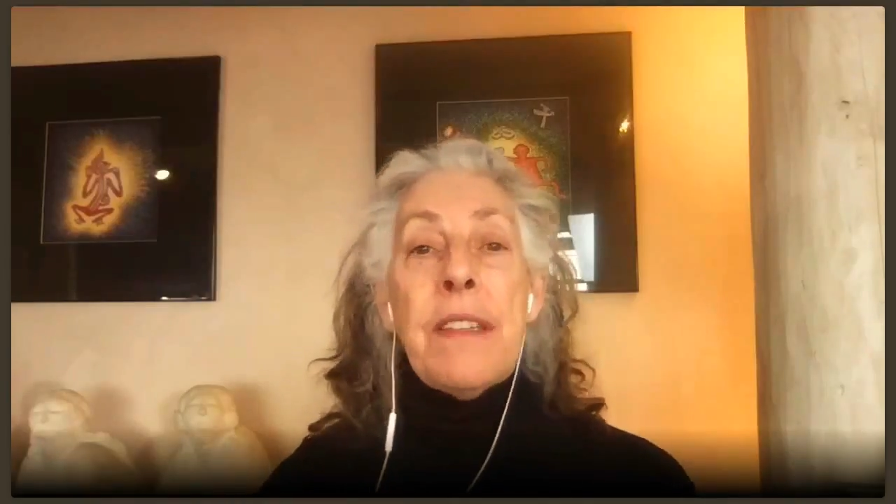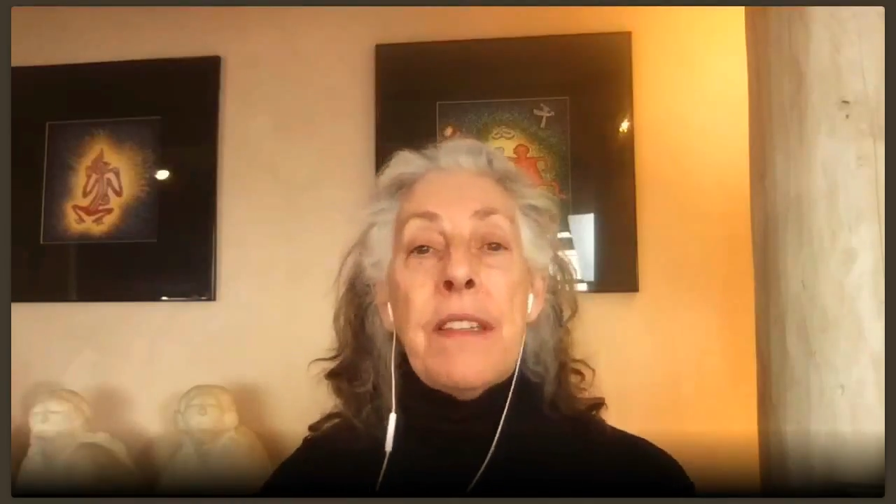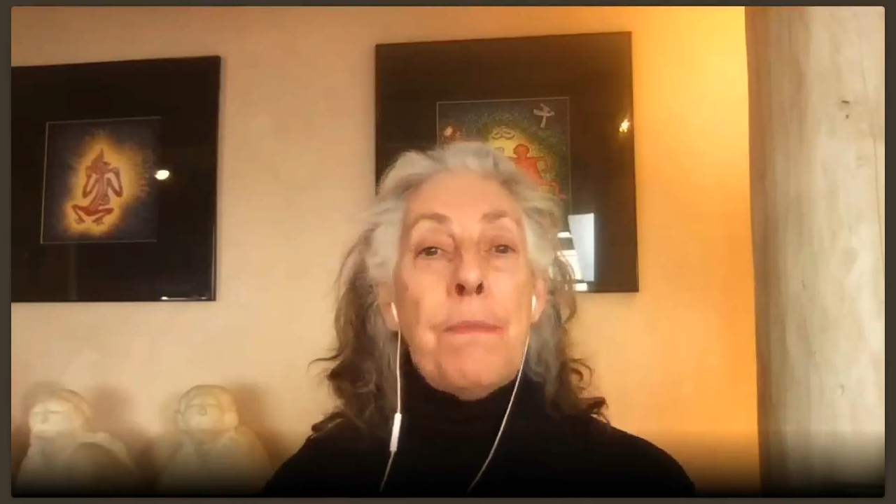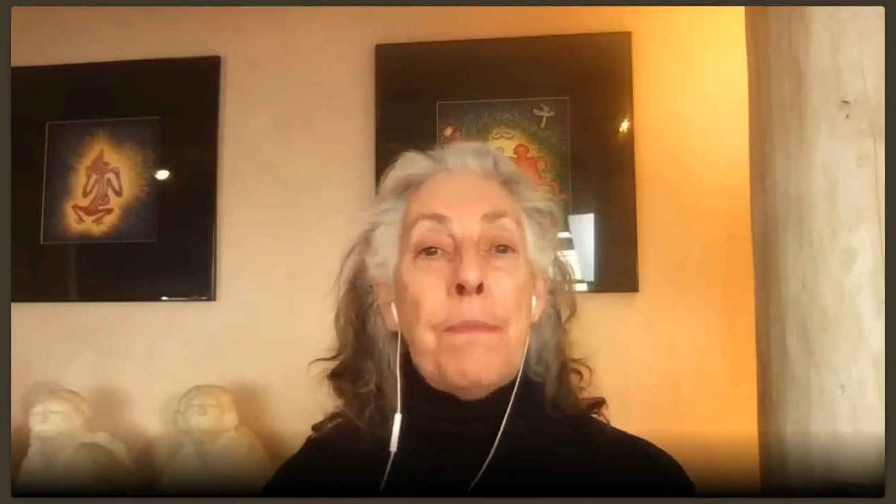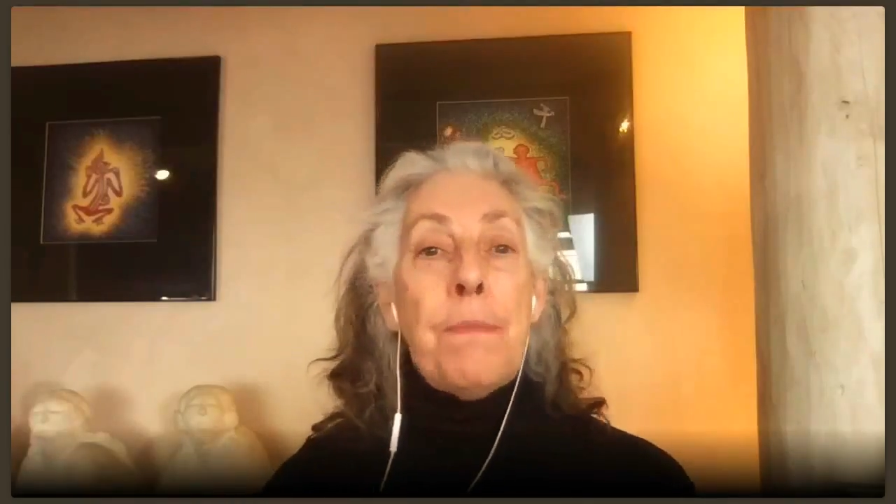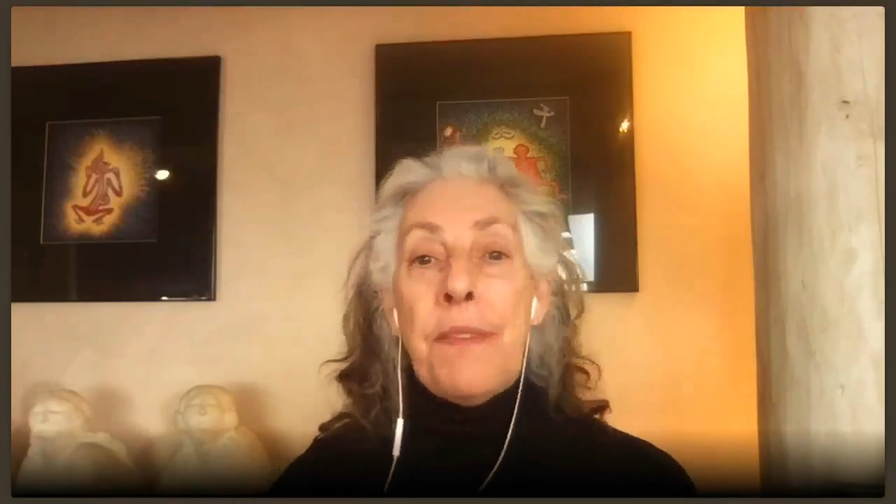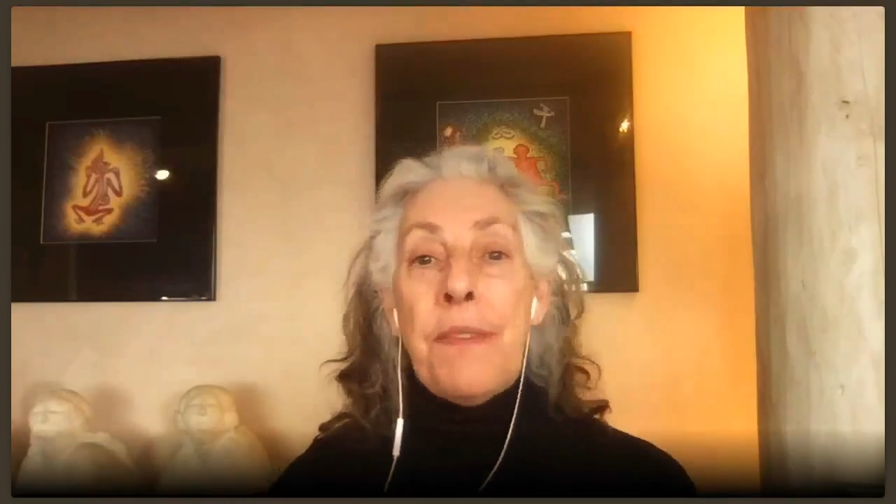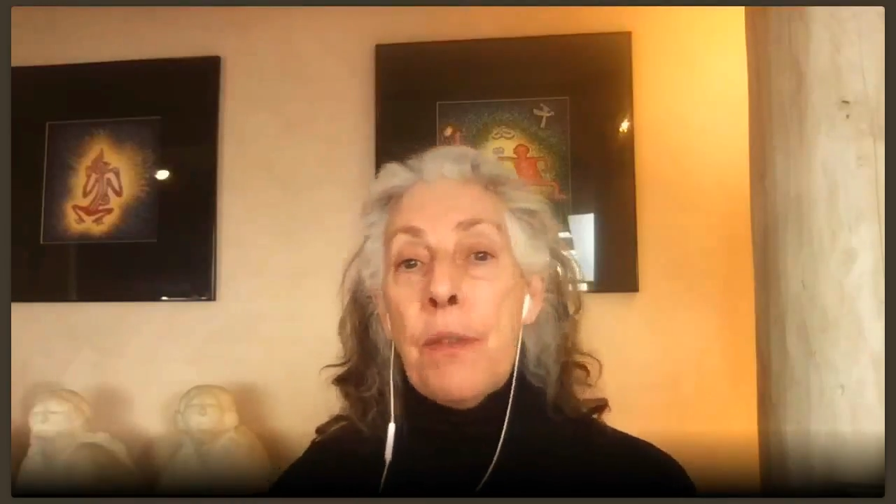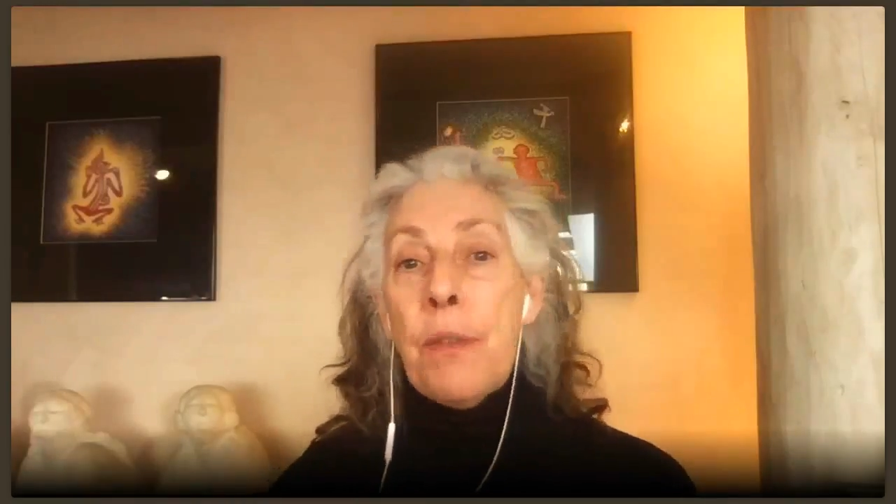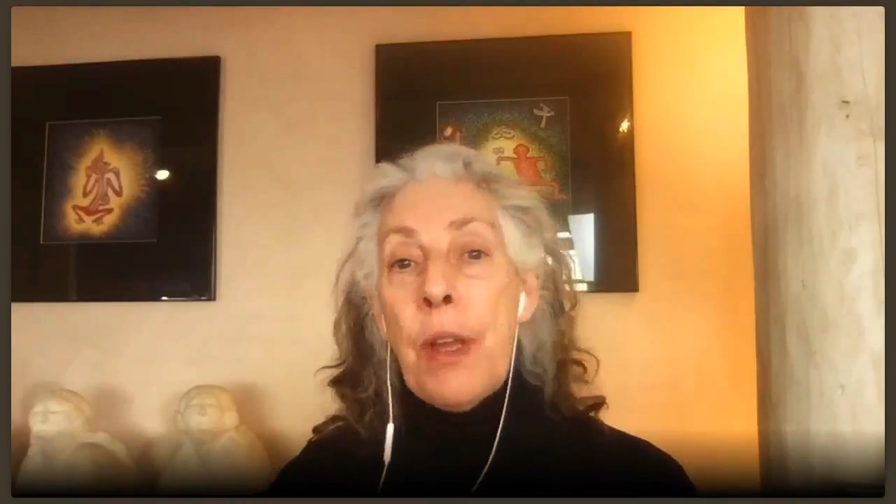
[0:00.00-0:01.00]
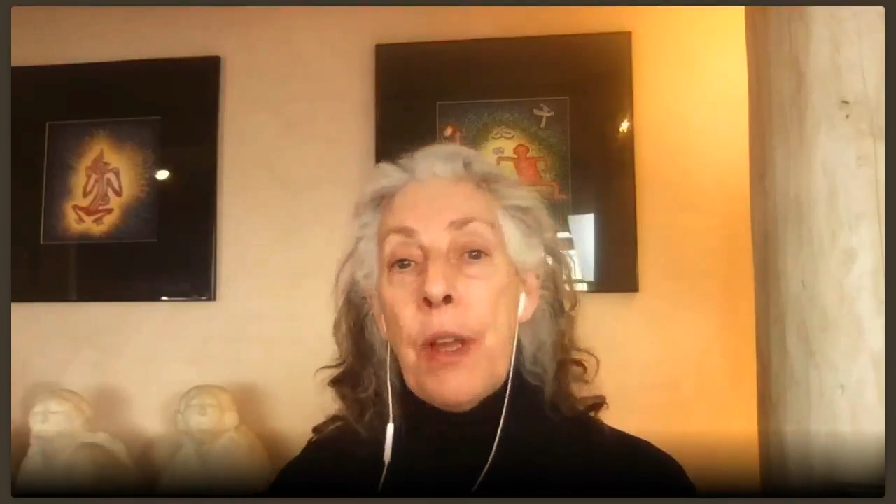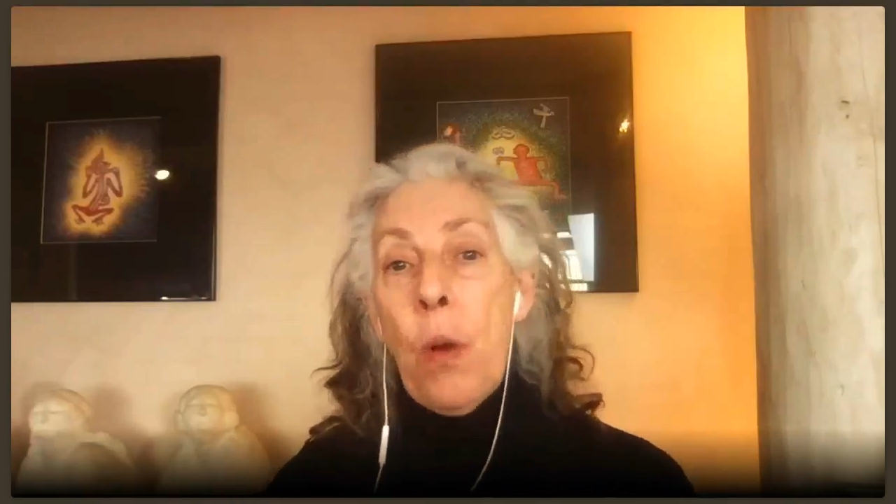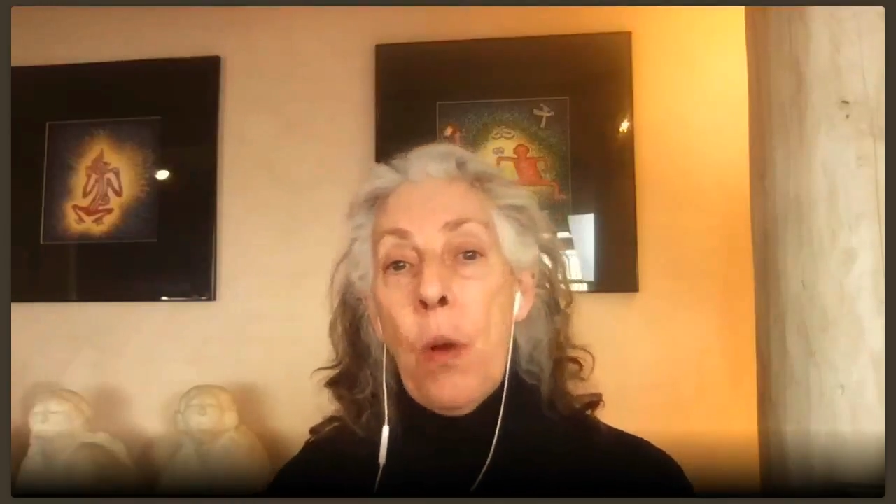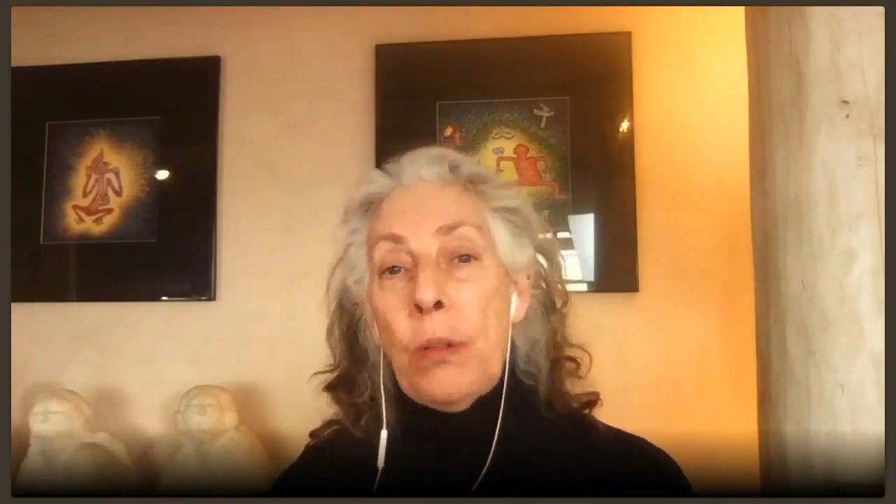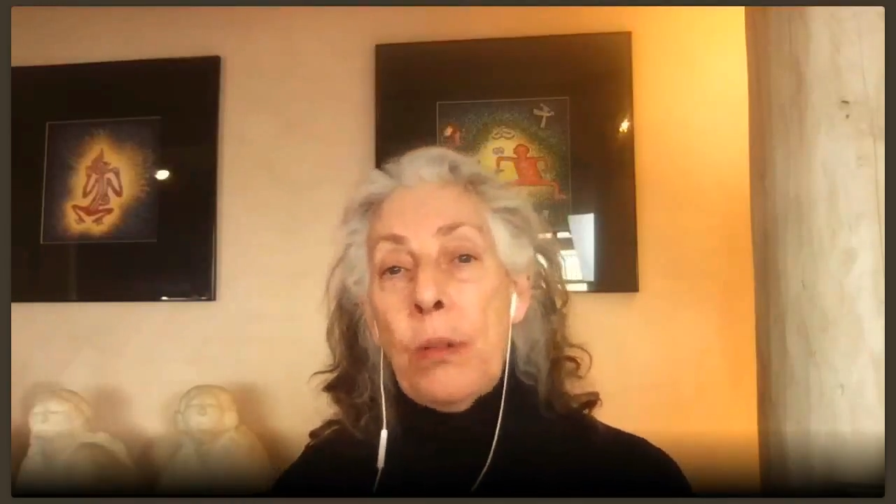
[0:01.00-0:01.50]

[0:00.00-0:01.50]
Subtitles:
beliefs that we hold